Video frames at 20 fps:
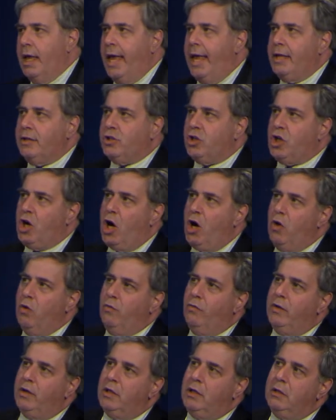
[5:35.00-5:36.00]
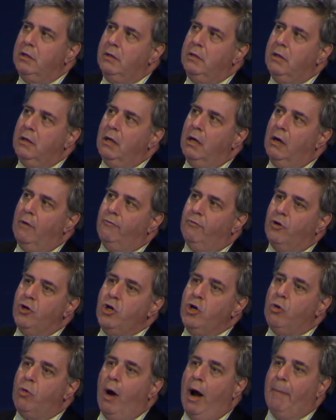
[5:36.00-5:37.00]
Has COVID, for
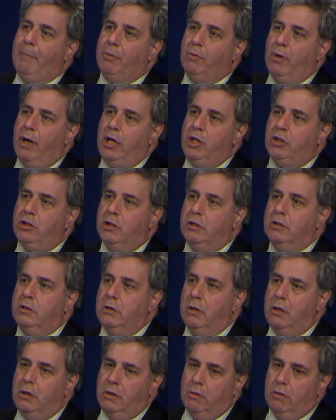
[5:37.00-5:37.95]
your operations,